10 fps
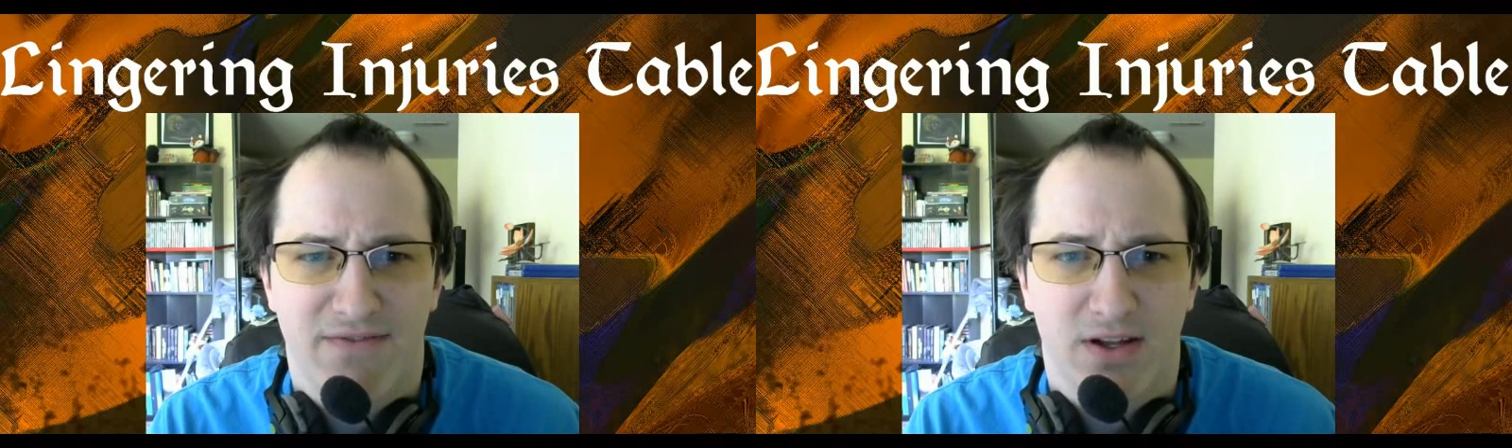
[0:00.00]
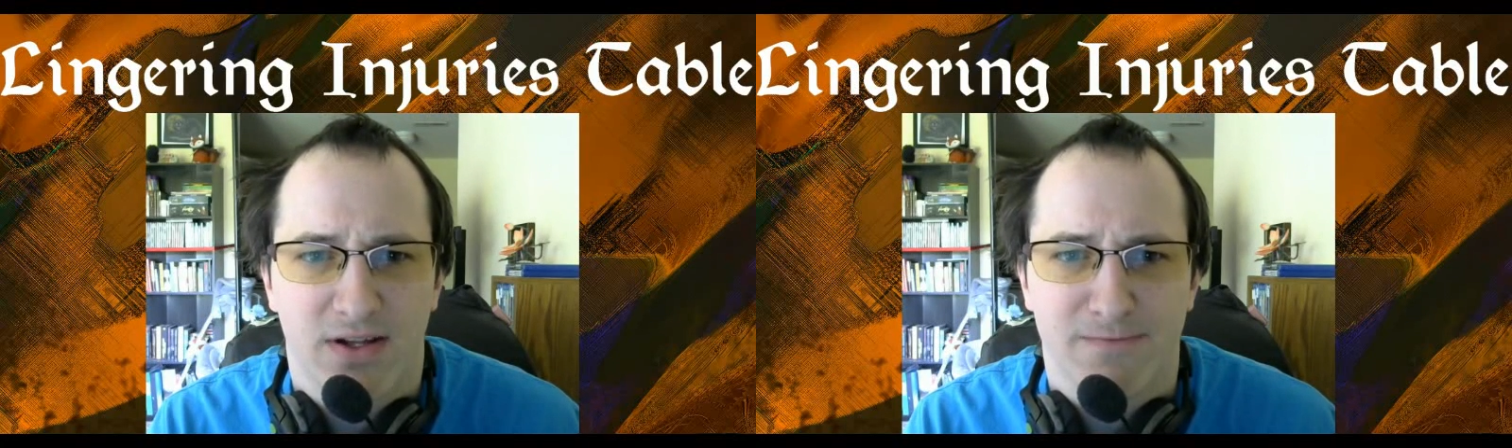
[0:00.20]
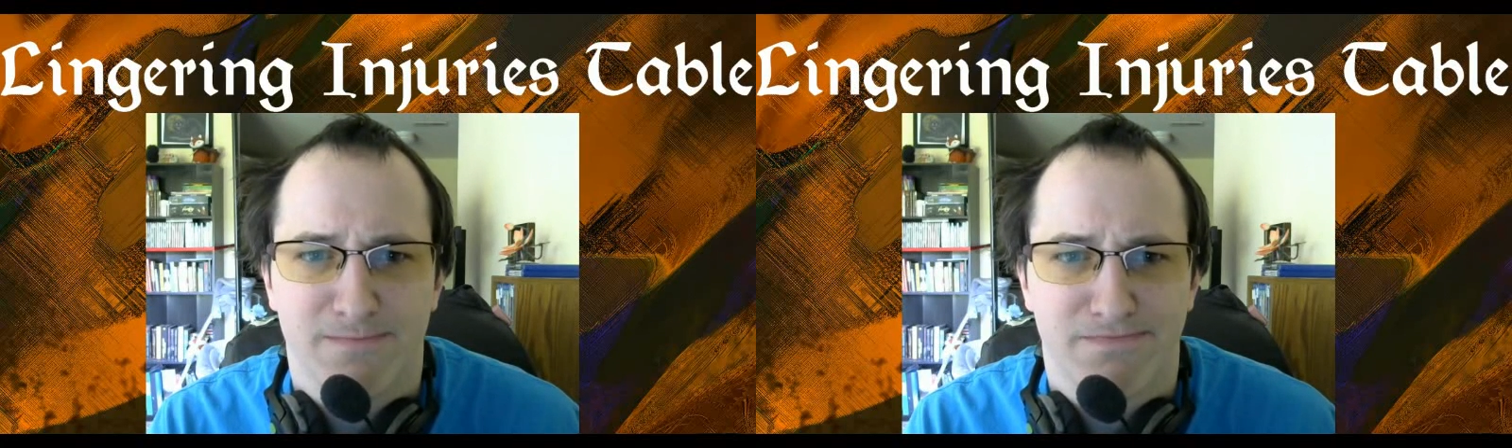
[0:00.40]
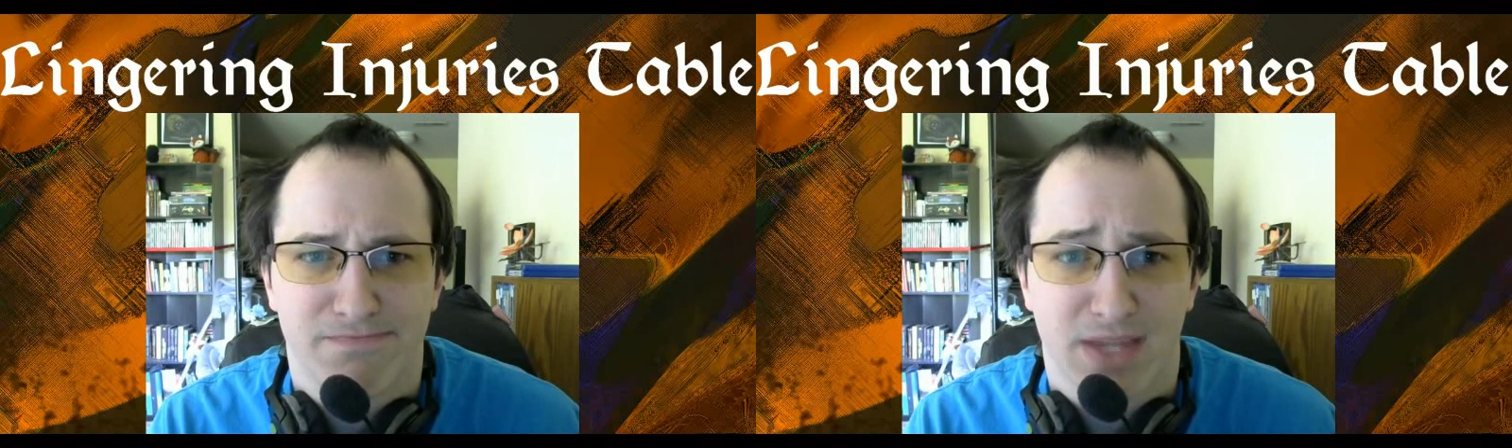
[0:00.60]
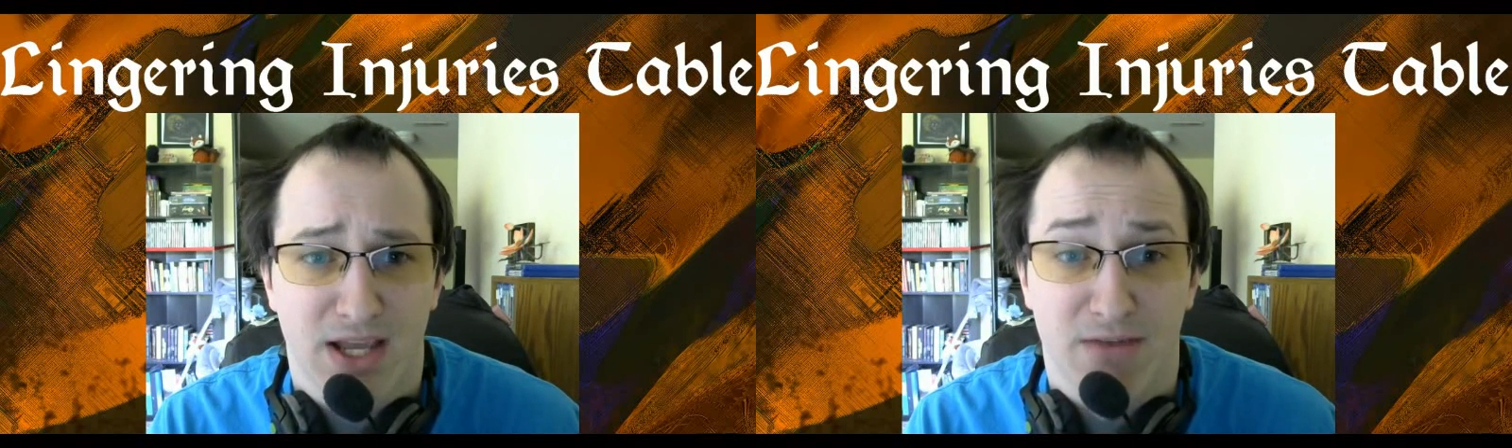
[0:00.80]
a
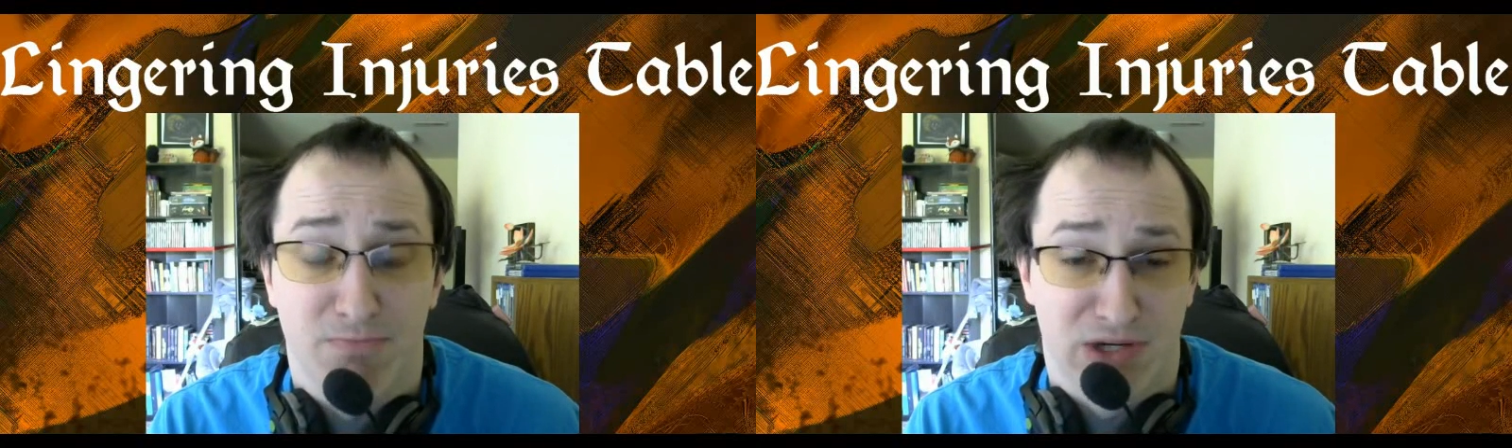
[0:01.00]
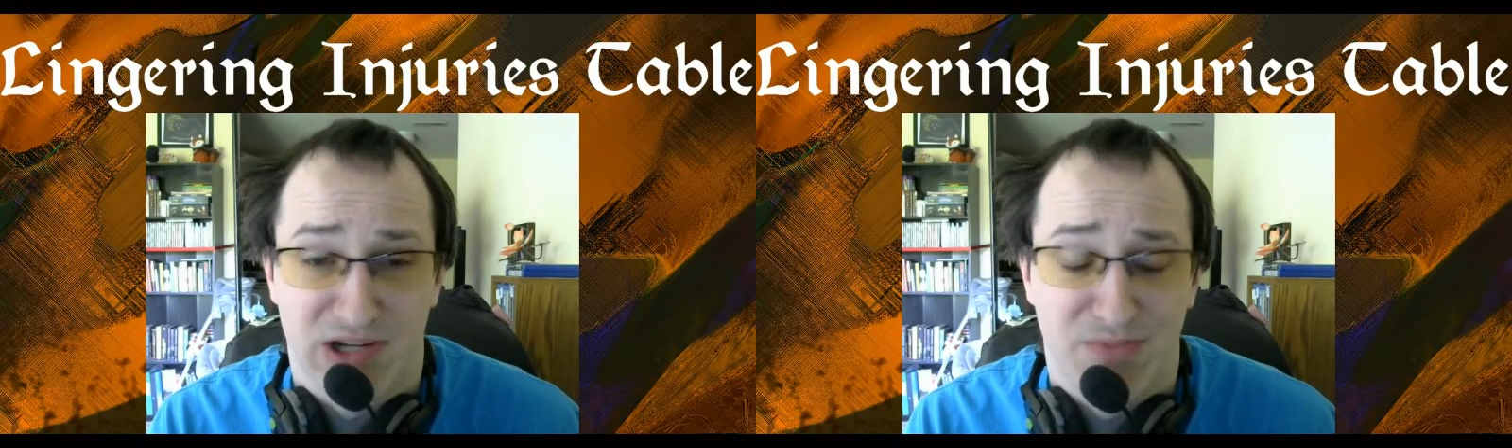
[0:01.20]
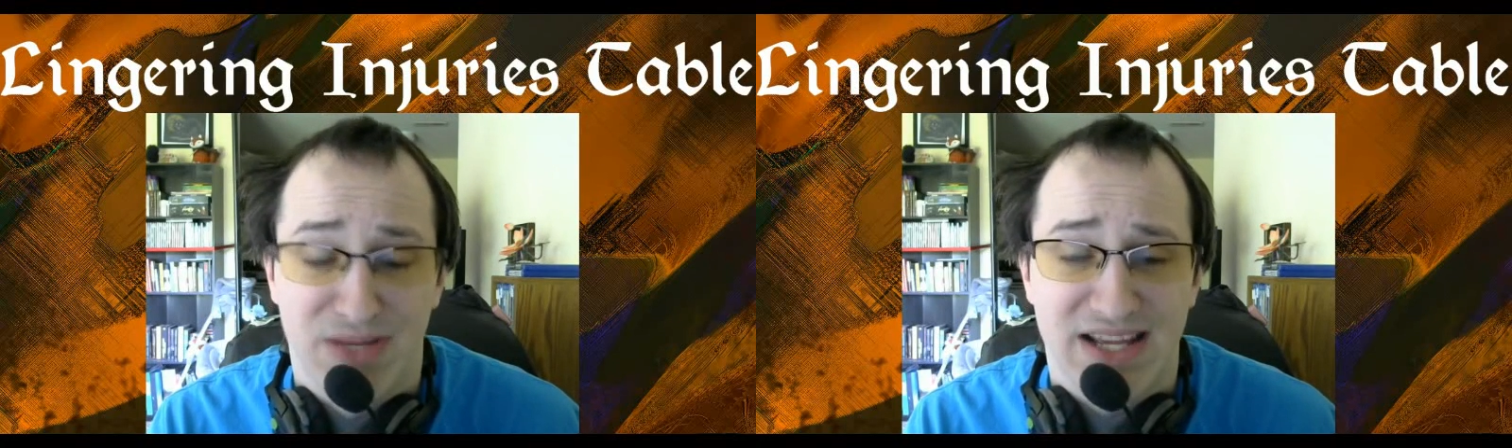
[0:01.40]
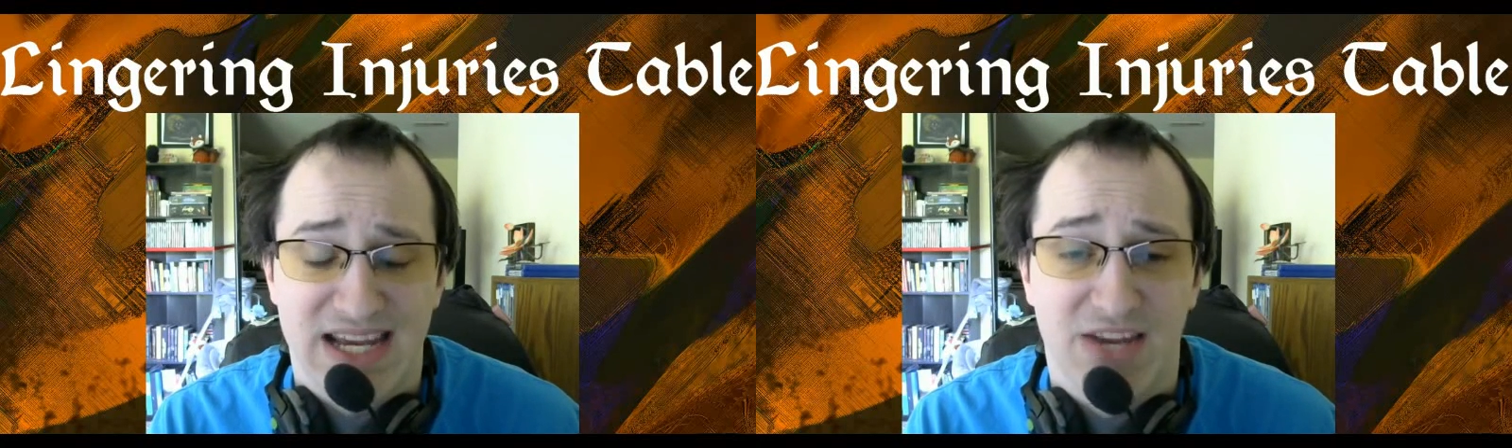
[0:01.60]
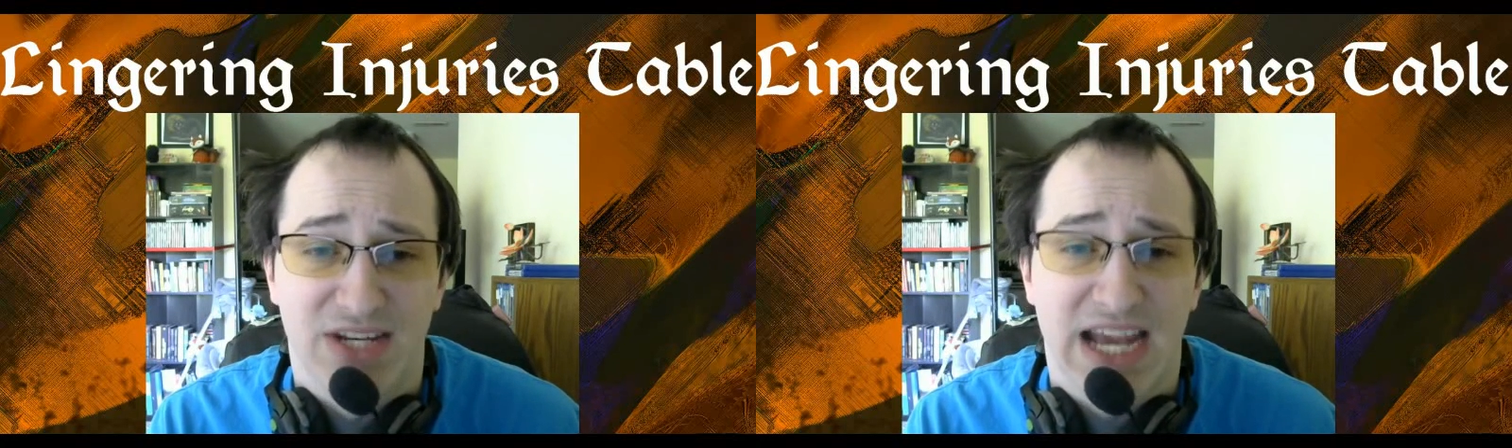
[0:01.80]
completely
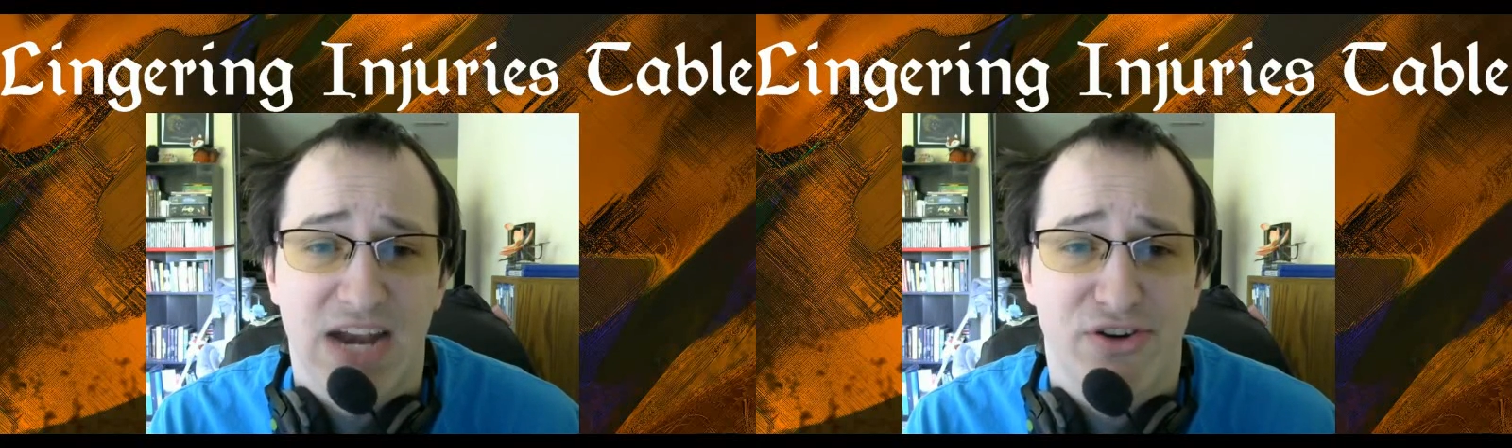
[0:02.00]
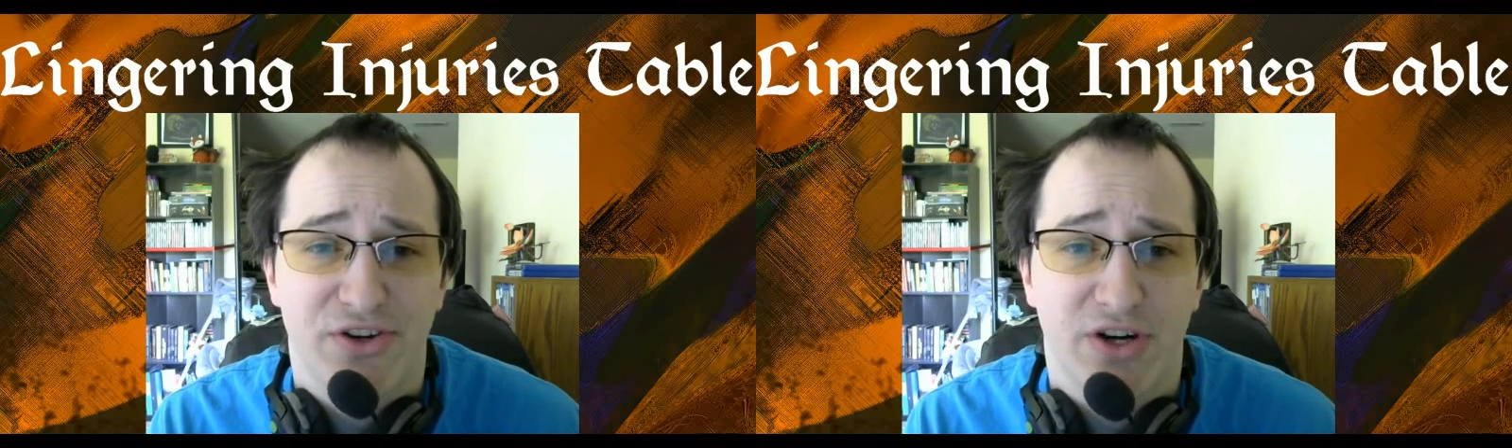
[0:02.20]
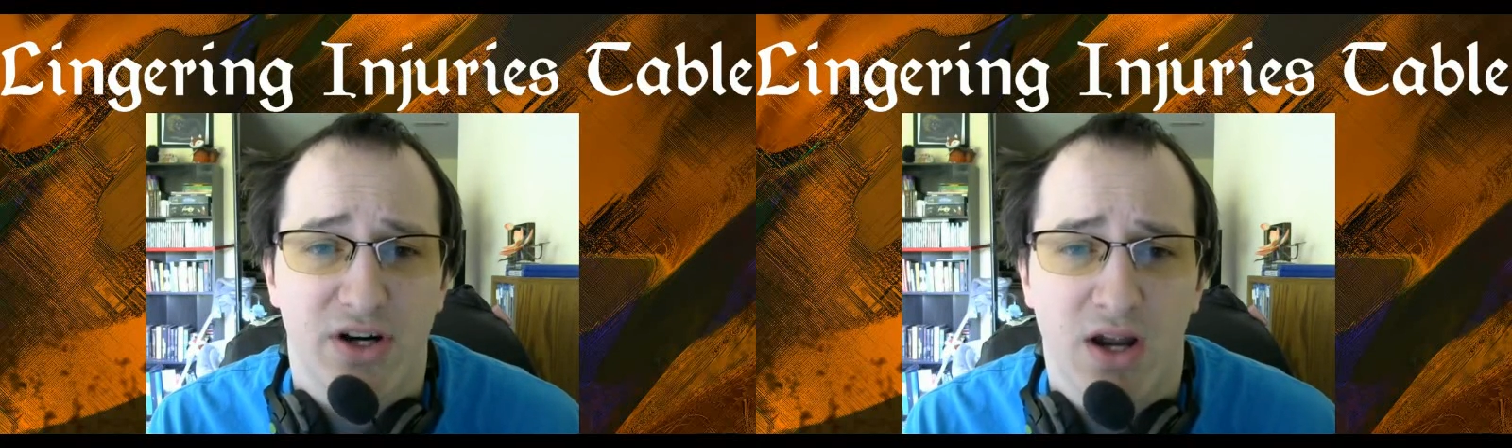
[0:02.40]
healed character.